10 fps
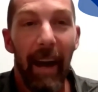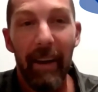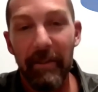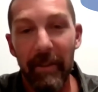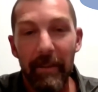
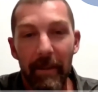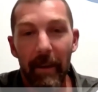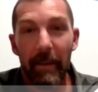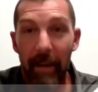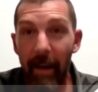actually.
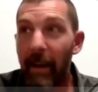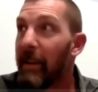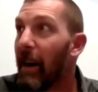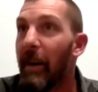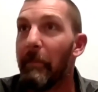
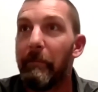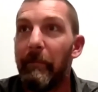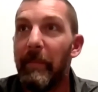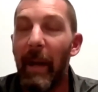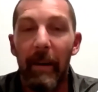Yeah,
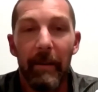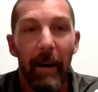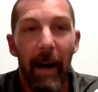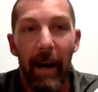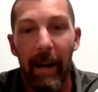Yeah,
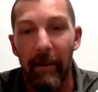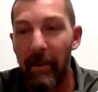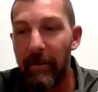I have